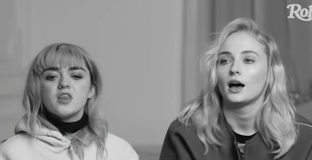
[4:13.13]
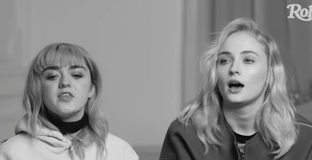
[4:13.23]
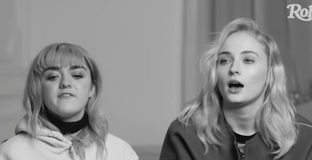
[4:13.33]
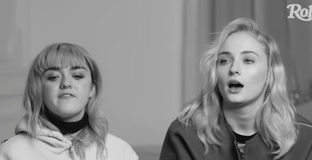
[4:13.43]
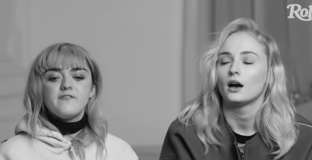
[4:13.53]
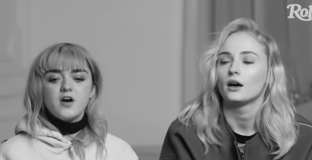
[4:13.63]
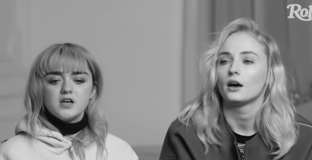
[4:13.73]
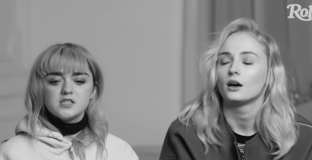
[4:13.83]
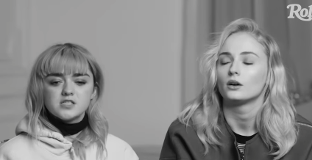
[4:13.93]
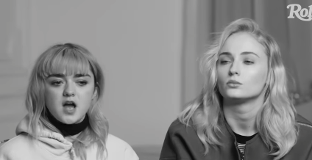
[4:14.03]
Speaker 1: The
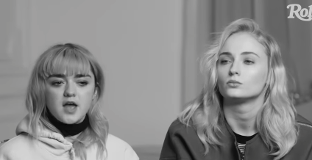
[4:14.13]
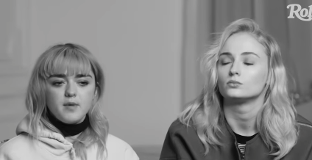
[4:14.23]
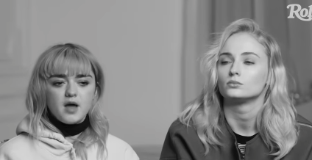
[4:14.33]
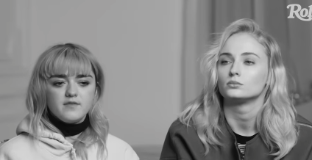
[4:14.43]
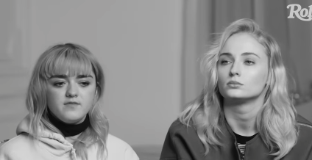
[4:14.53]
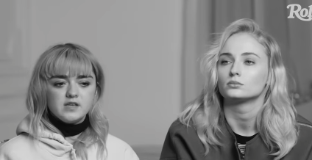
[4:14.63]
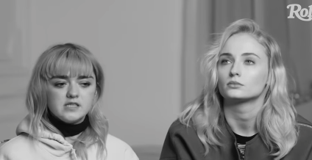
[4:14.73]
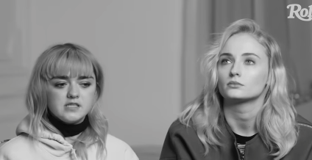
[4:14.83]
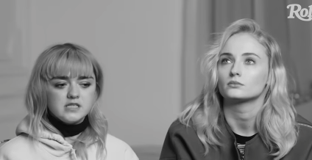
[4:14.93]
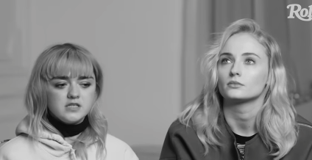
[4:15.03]
first time I
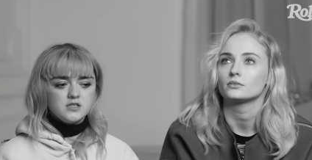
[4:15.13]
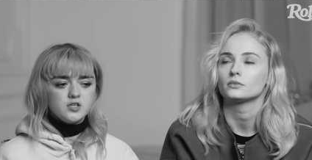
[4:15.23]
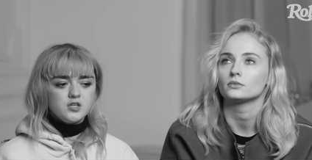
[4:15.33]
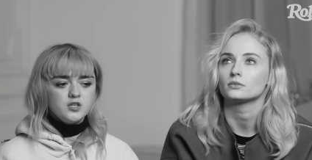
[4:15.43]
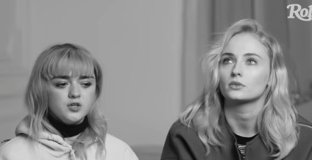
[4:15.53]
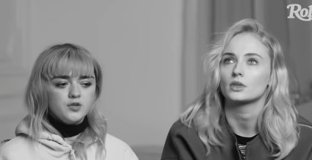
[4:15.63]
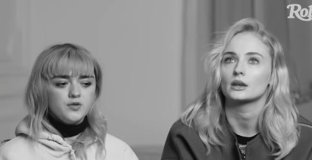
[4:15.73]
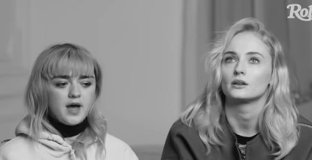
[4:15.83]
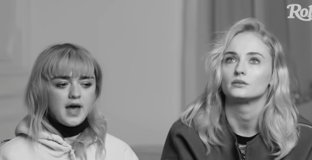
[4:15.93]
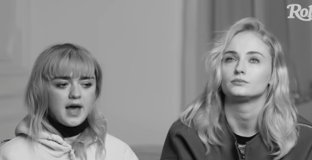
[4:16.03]
visited
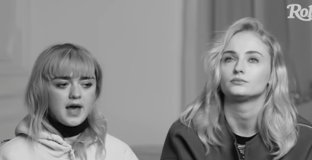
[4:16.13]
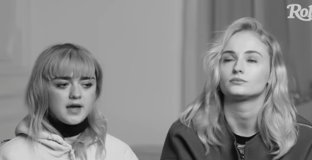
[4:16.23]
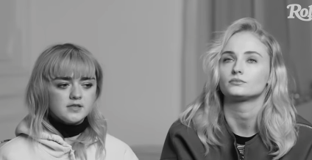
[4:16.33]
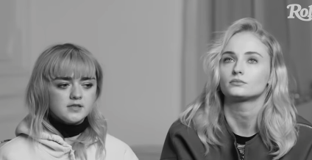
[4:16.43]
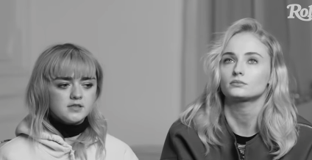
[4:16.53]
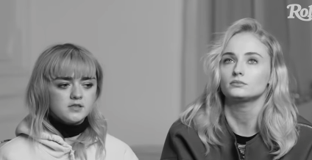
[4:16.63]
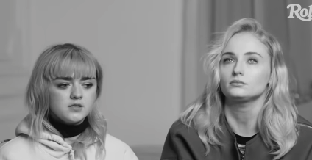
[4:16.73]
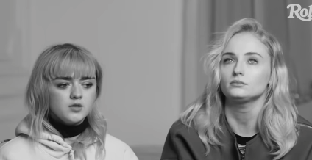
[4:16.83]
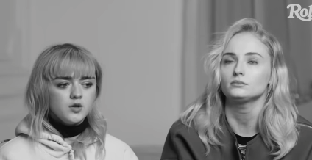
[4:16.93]
the US